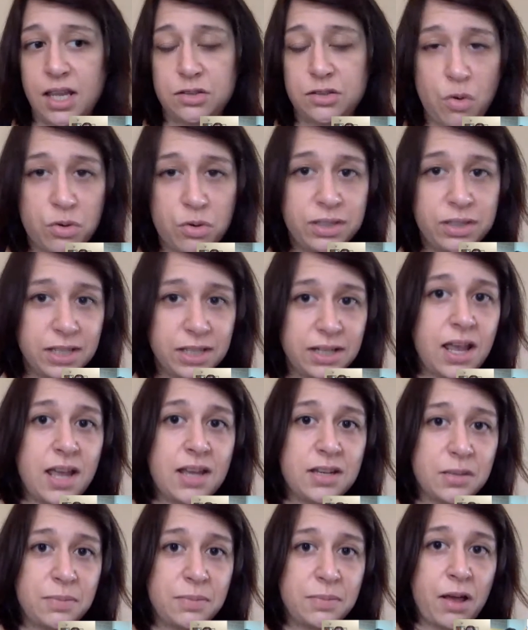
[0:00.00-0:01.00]
only going
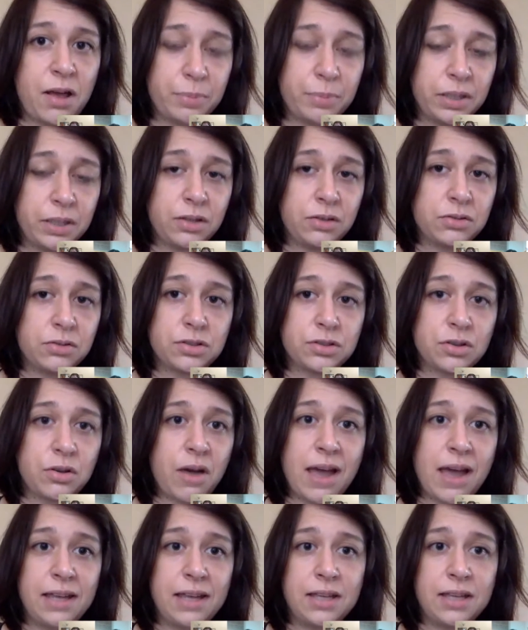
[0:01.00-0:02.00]
to end up helping you. So
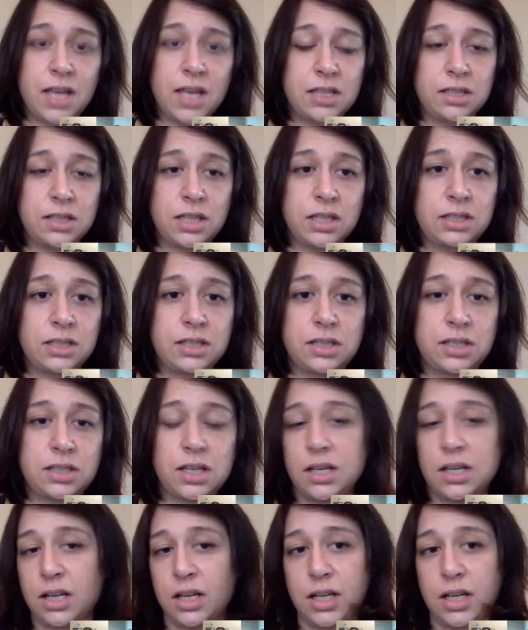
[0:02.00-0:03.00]

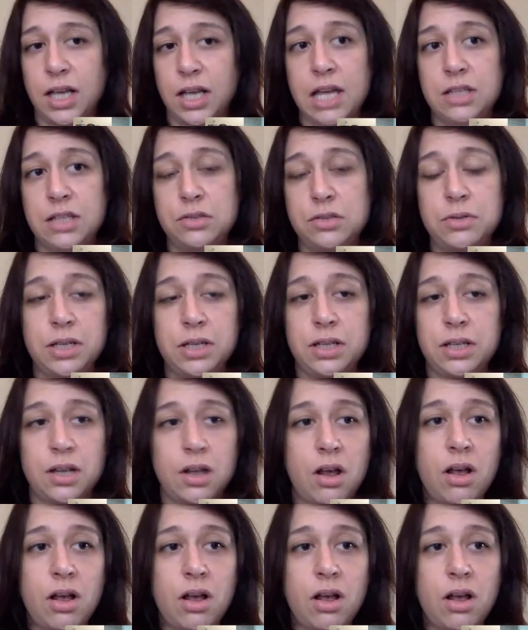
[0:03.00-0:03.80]
I do it